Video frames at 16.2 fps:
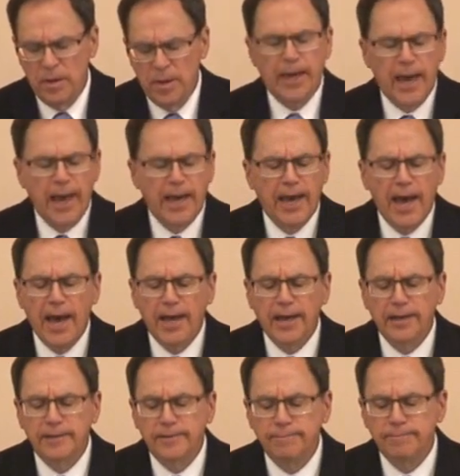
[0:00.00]
King
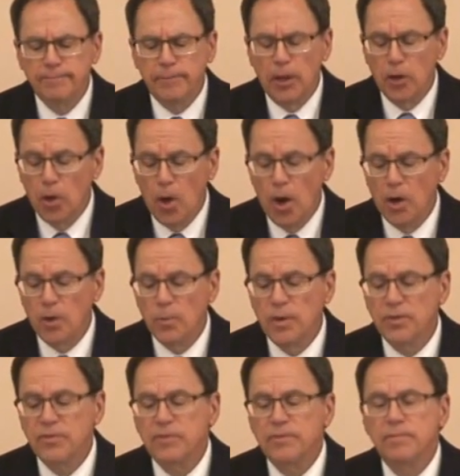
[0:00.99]
Agag, along
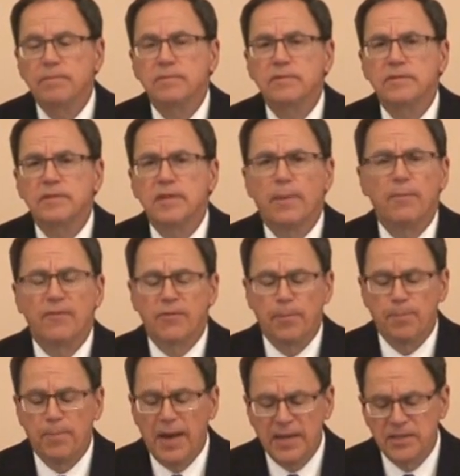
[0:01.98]
with some of the
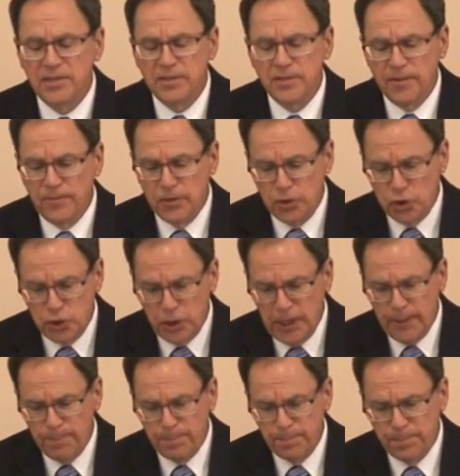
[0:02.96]
best of the
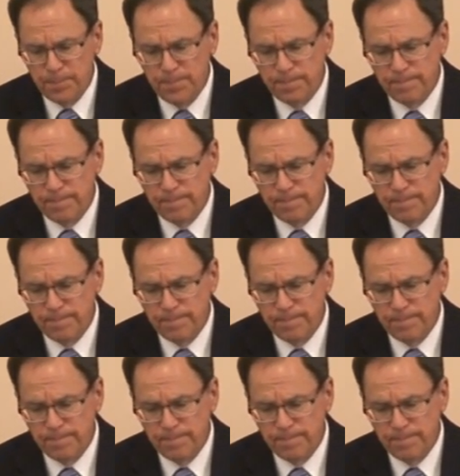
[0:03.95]
sheep,